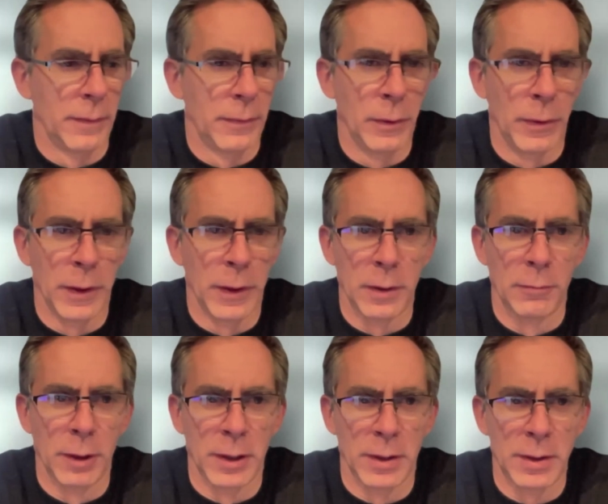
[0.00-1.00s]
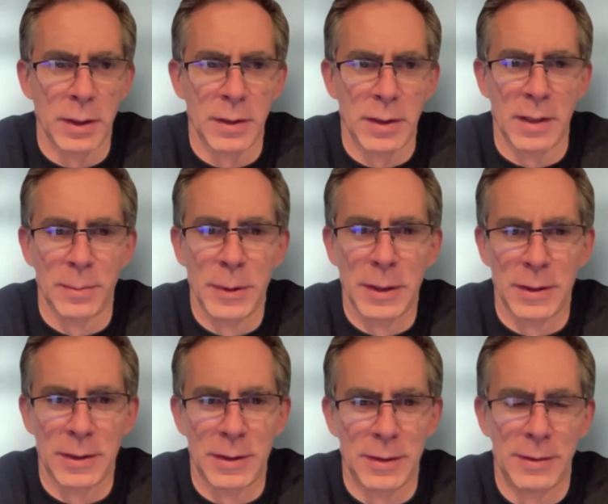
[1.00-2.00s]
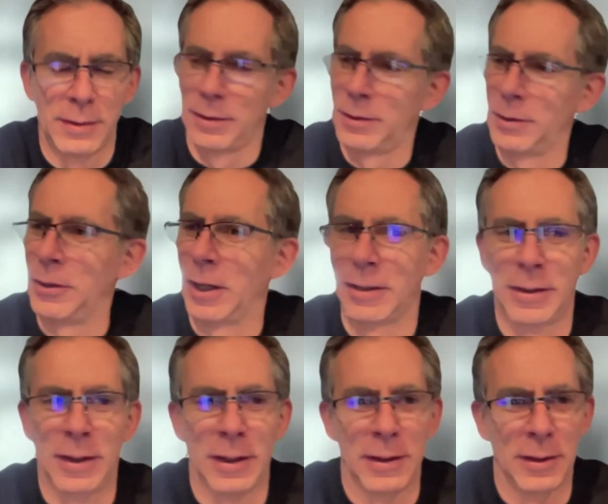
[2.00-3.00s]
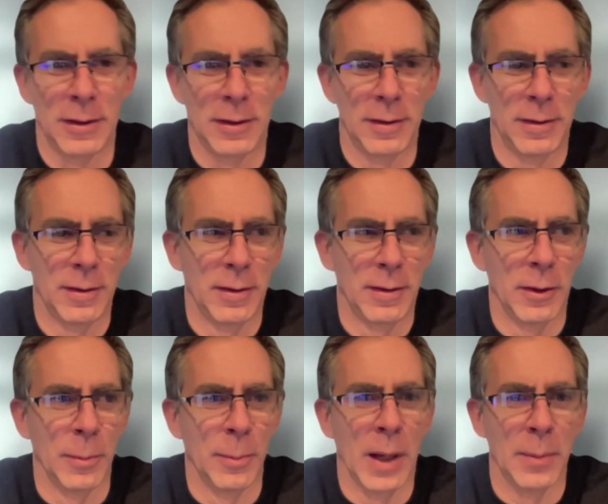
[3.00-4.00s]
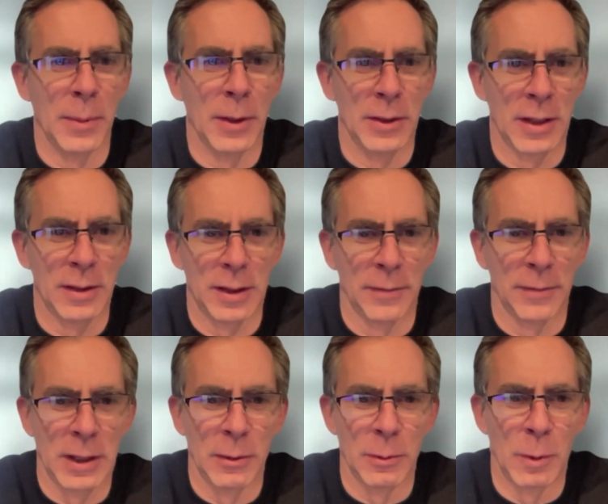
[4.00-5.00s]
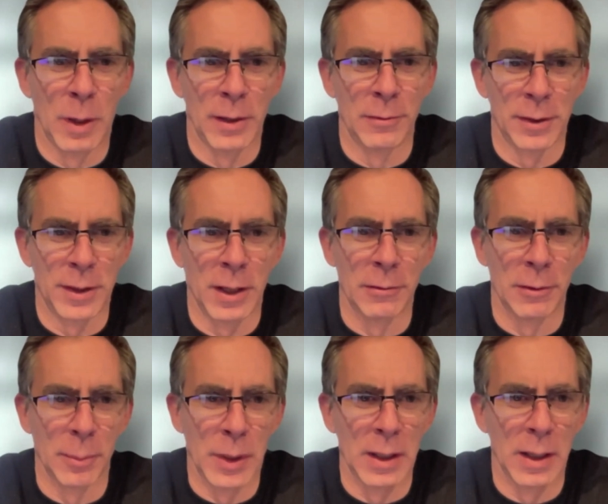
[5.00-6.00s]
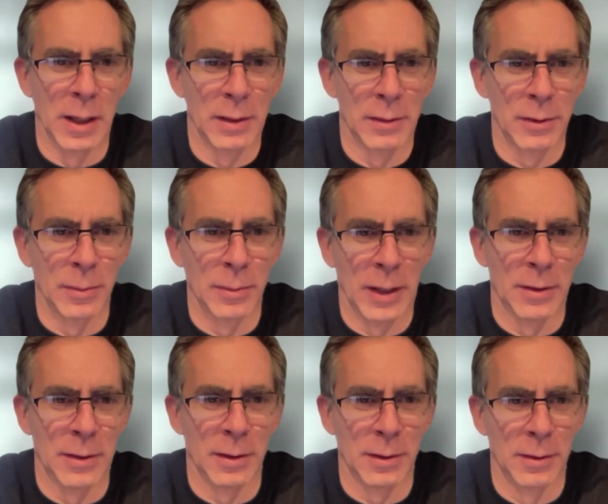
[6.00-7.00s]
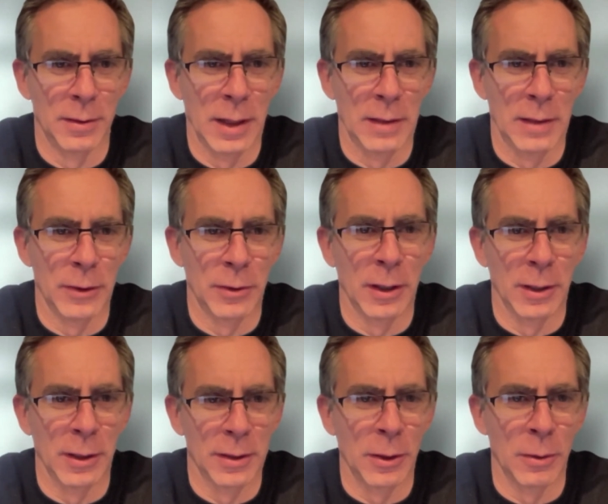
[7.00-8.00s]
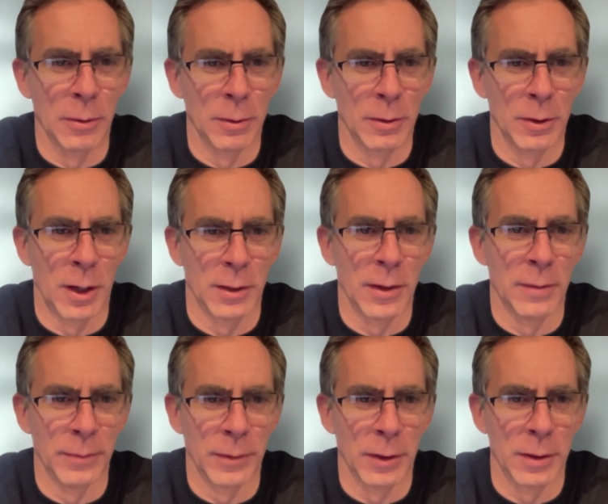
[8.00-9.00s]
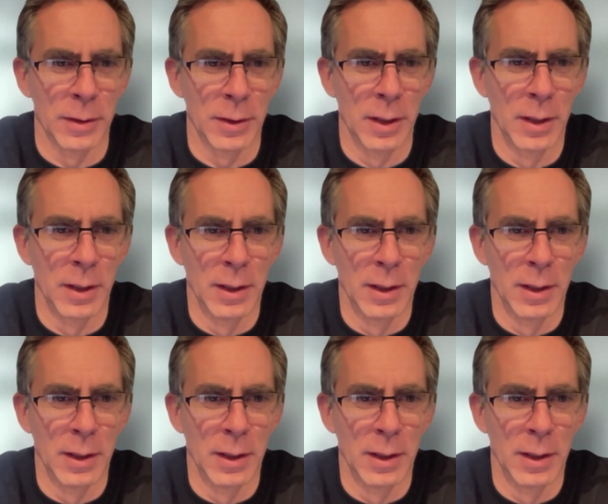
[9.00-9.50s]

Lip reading: then if you think the risk assessment suggests that there might be a chance the FDA would want the study repeated, I assume that's a kind of a trigger to go talk to them first.